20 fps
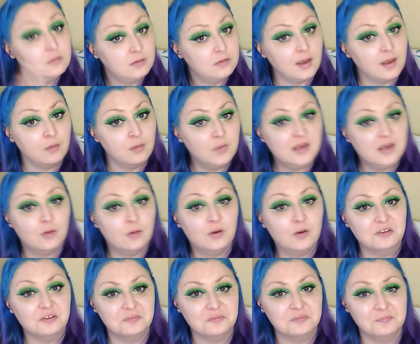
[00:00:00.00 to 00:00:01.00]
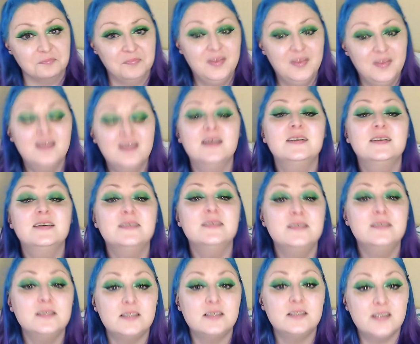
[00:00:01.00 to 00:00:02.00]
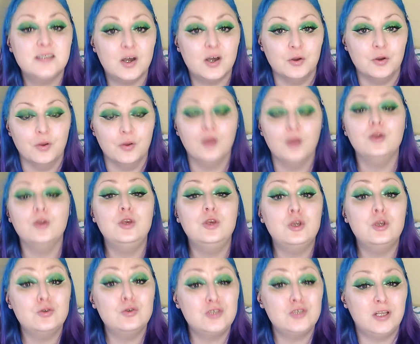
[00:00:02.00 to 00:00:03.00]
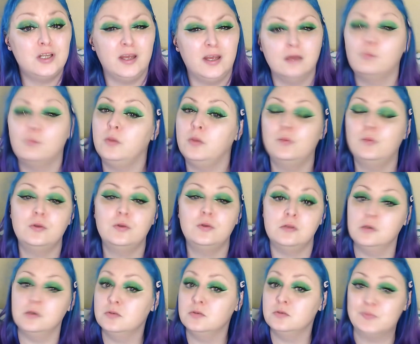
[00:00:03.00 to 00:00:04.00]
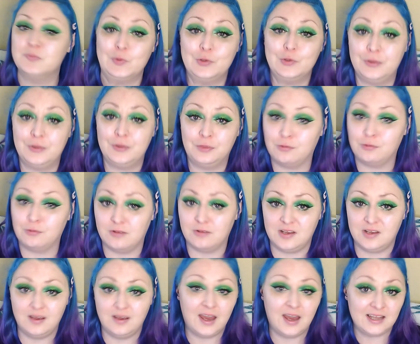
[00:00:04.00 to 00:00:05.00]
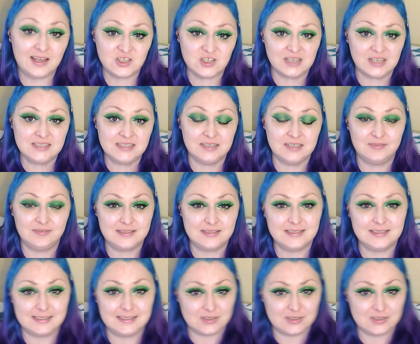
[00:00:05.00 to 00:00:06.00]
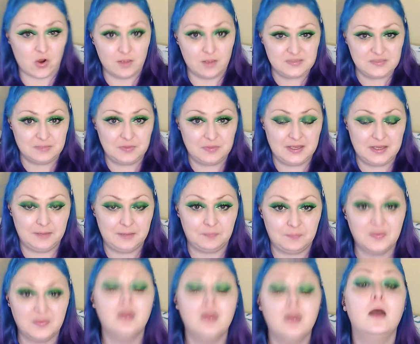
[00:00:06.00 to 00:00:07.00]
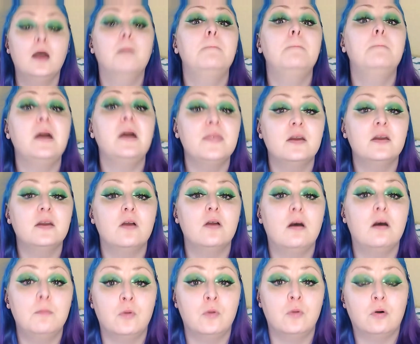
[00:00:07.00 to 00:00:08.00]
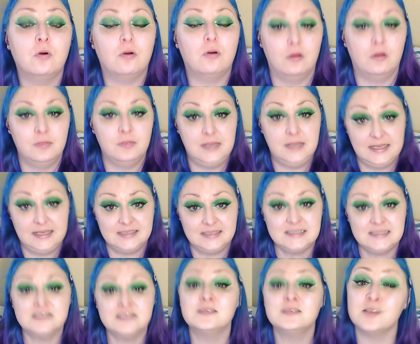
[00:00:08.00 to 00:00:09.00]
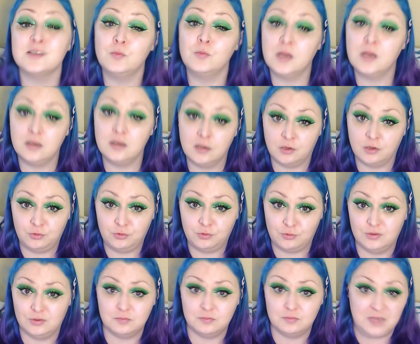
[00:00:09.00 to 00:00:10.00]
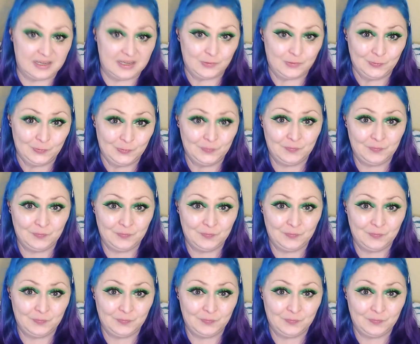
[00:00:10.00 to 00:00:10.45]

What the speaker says: And we go on. So usually we wouldn't use more than 3 adjectives to describe something, but there are more on the list, so we're going to go through them now.